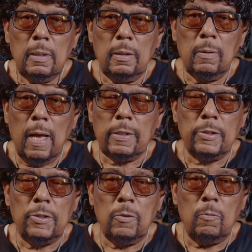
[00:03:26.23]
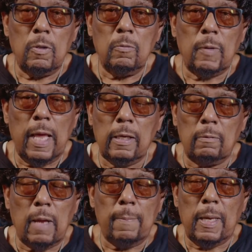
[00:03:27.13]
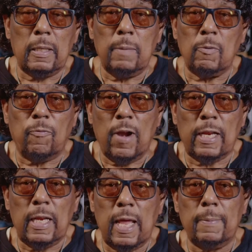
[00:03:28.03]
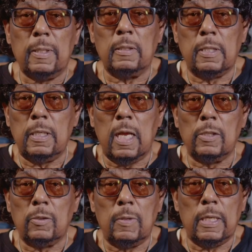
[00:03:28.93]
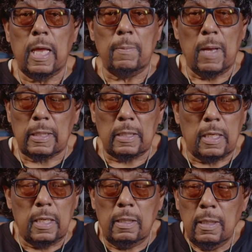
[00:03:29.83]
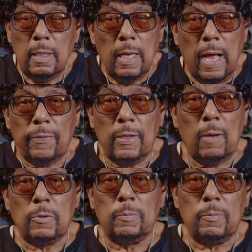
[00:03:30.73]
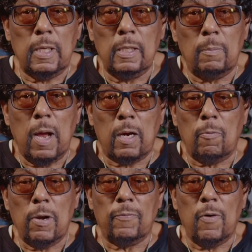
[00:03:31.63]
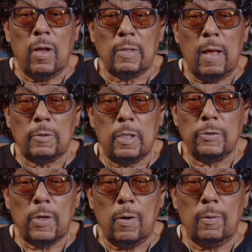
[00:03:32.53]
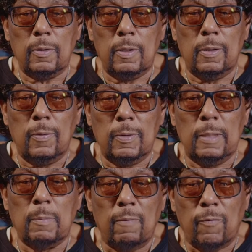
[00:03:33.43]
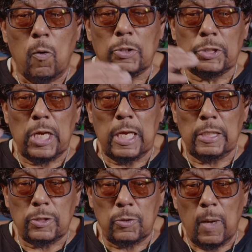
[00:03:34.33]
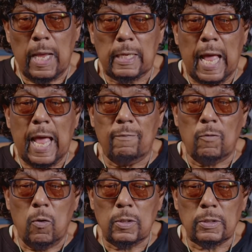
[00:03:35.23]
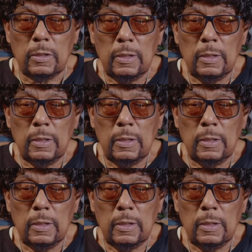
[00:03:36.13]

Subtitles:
I just knew they had a guy by the name of Frankie Lavin and the Teenagers. When he came out, that was the end of my career, as far as I was concerned. And then my voice changed too. I had a high voice.